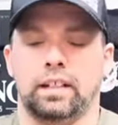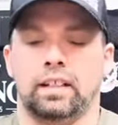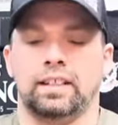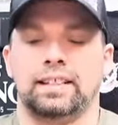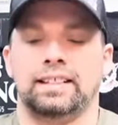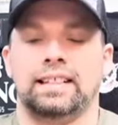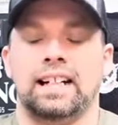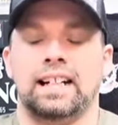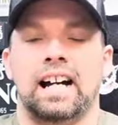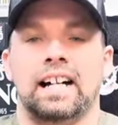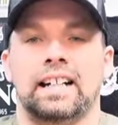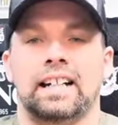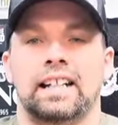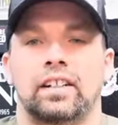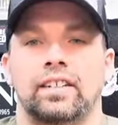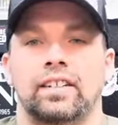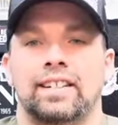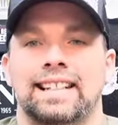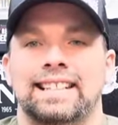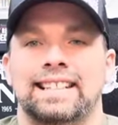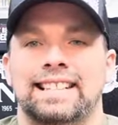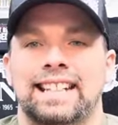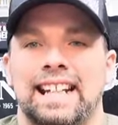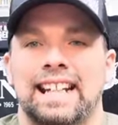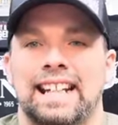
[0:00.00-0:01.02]
stock here.
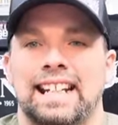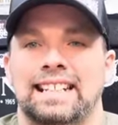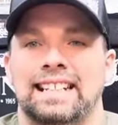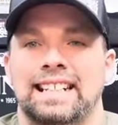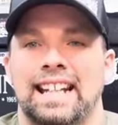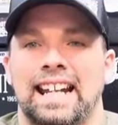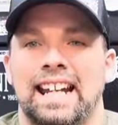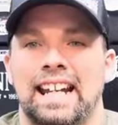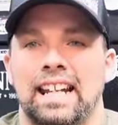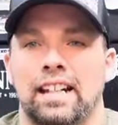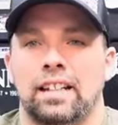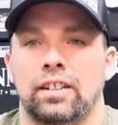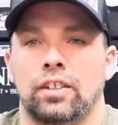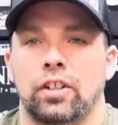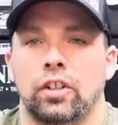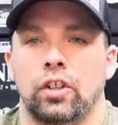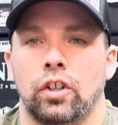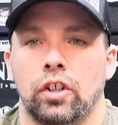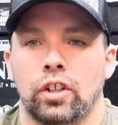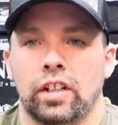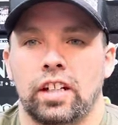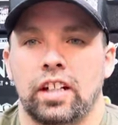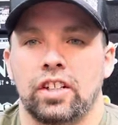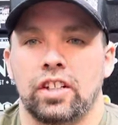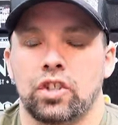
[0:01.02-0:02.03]
This is a
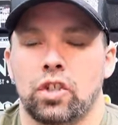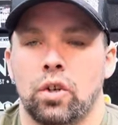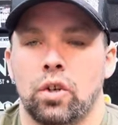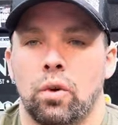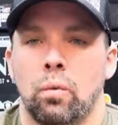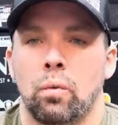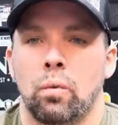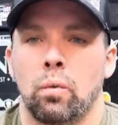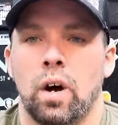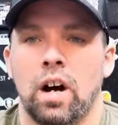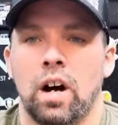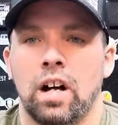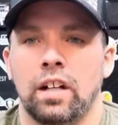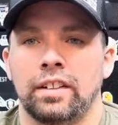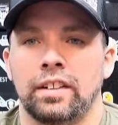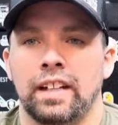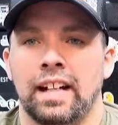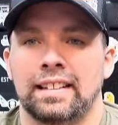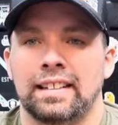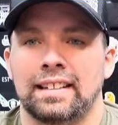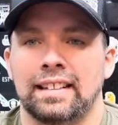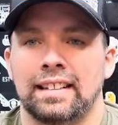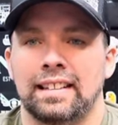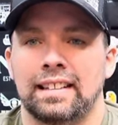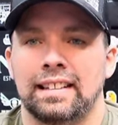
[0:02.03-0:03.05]
Turkish
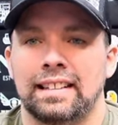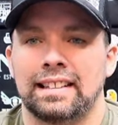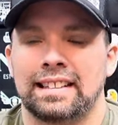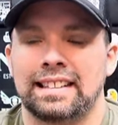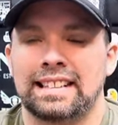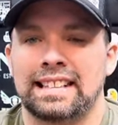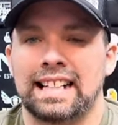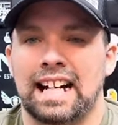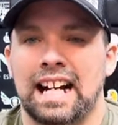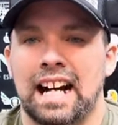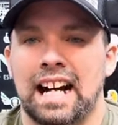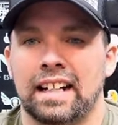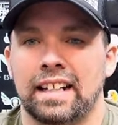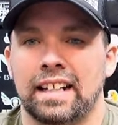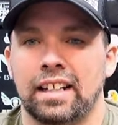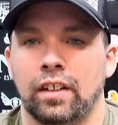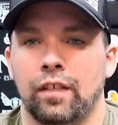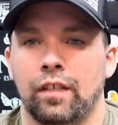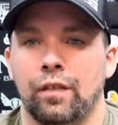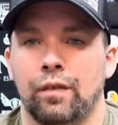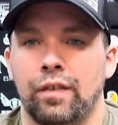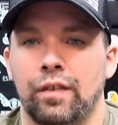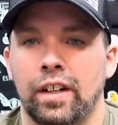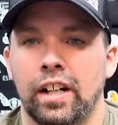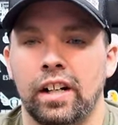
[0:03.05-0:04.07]
walnut stock
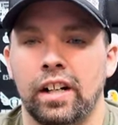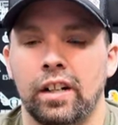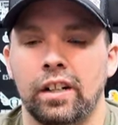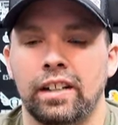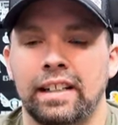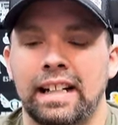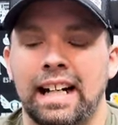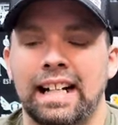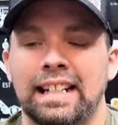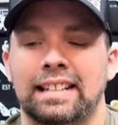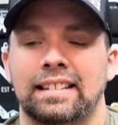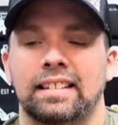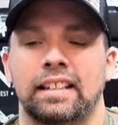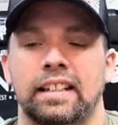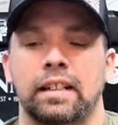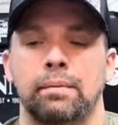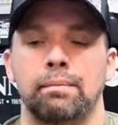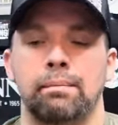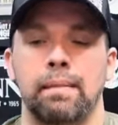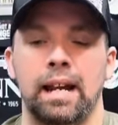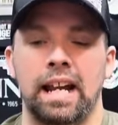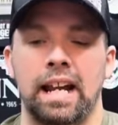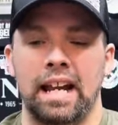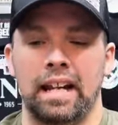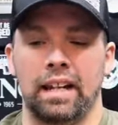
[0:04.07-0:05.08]
here, very nicely
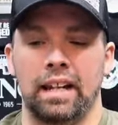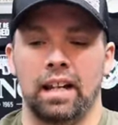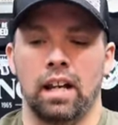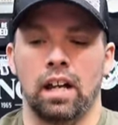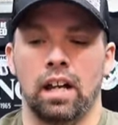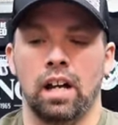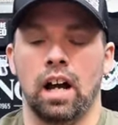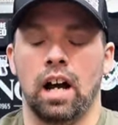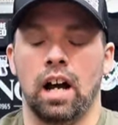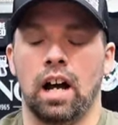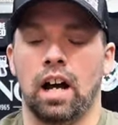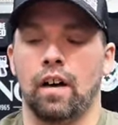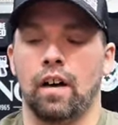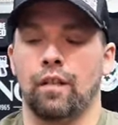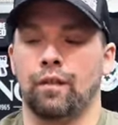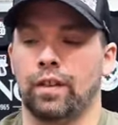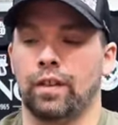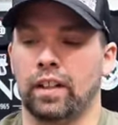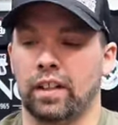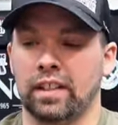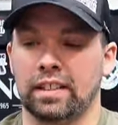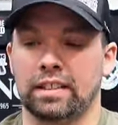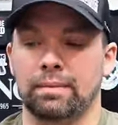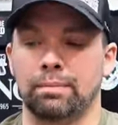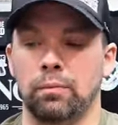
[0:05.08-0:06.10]
made,
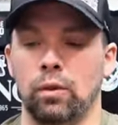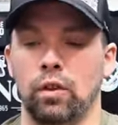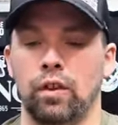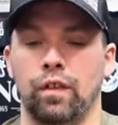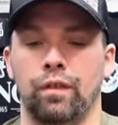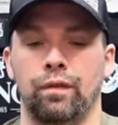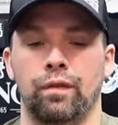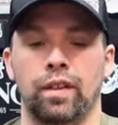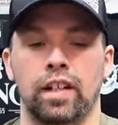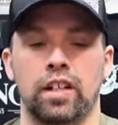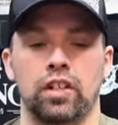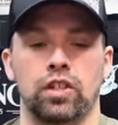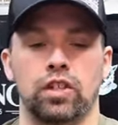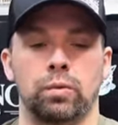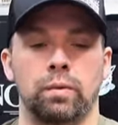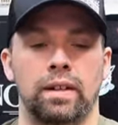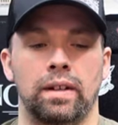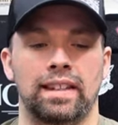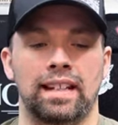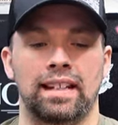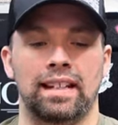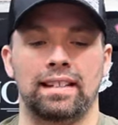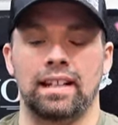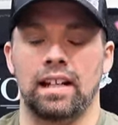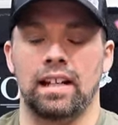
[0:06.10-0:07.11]
very smooth finish
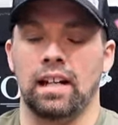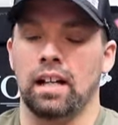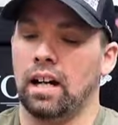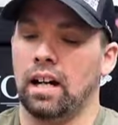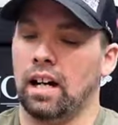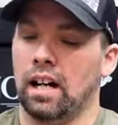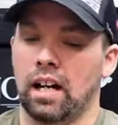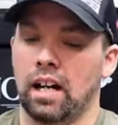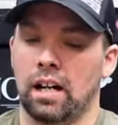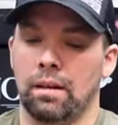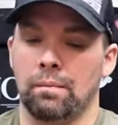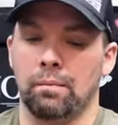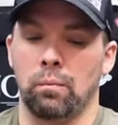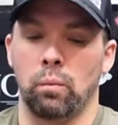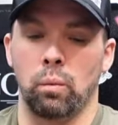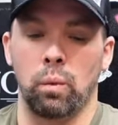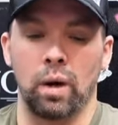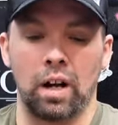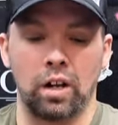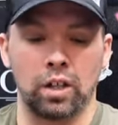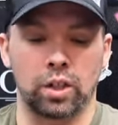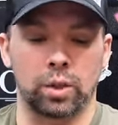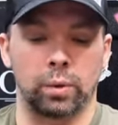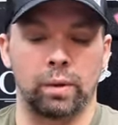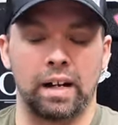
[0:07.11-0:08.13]
with it,
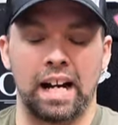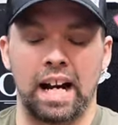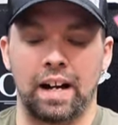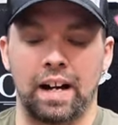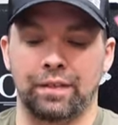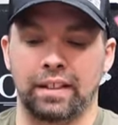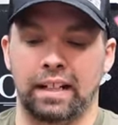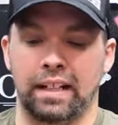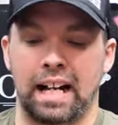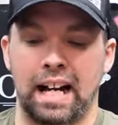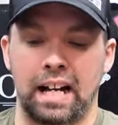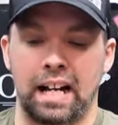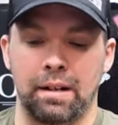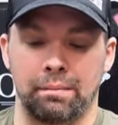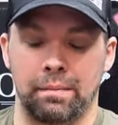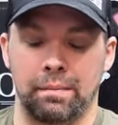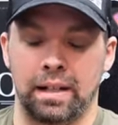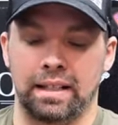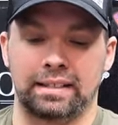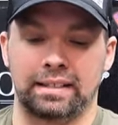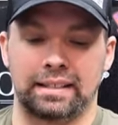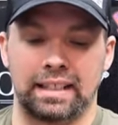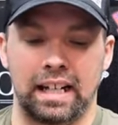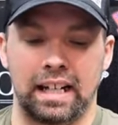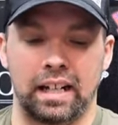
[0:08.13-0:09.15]
well crafted. I
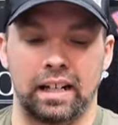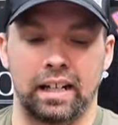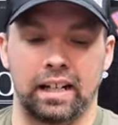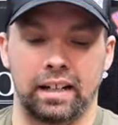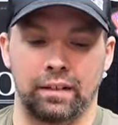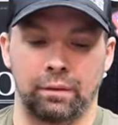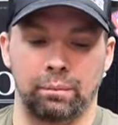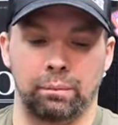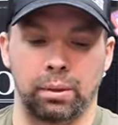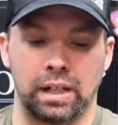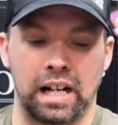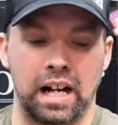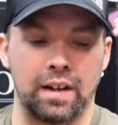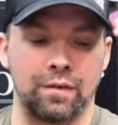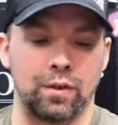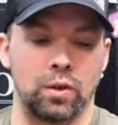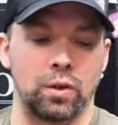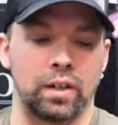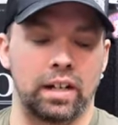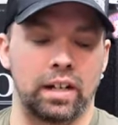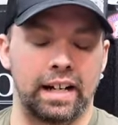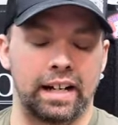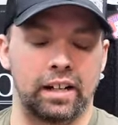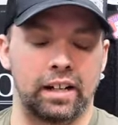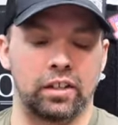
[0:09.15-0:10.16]
must say
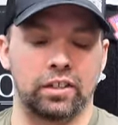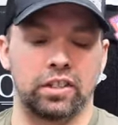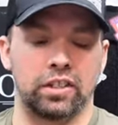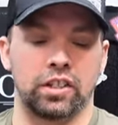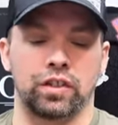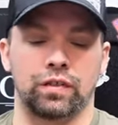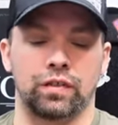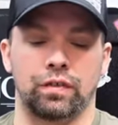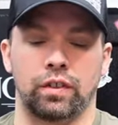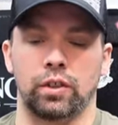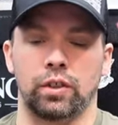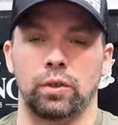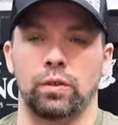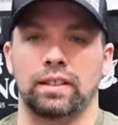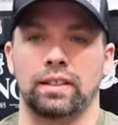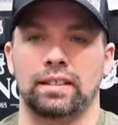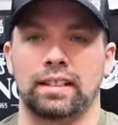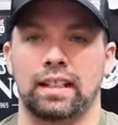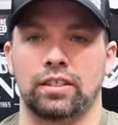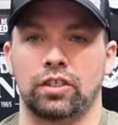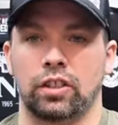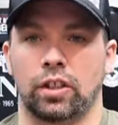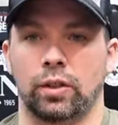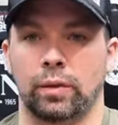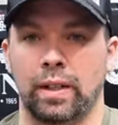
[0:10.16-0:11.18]
bravo to Heritage for doing
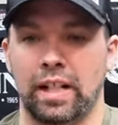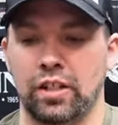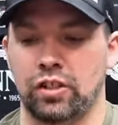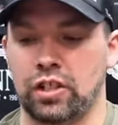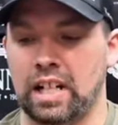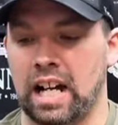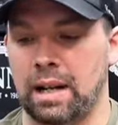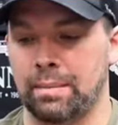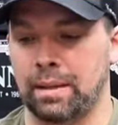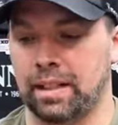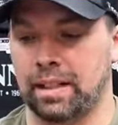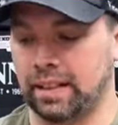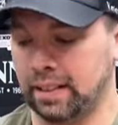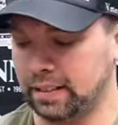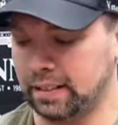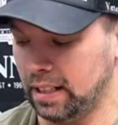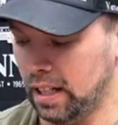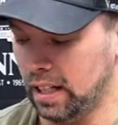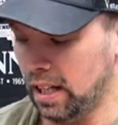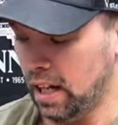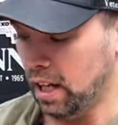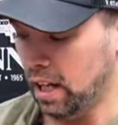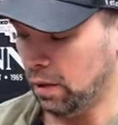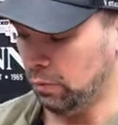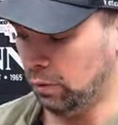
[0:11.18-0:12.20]
such a great job on this.
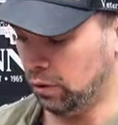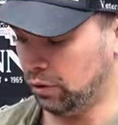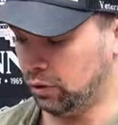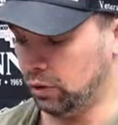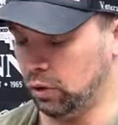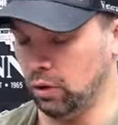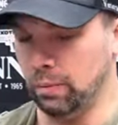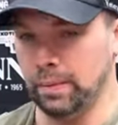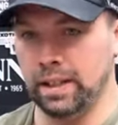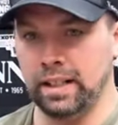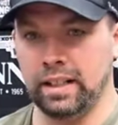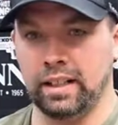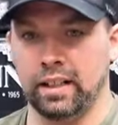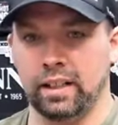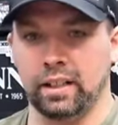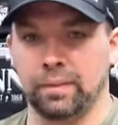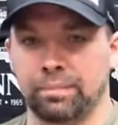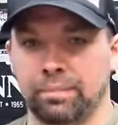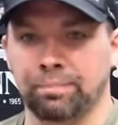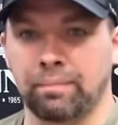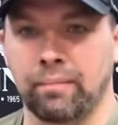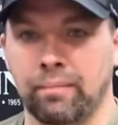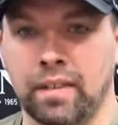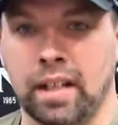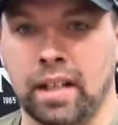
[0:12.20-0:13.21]
We'll zoom in here.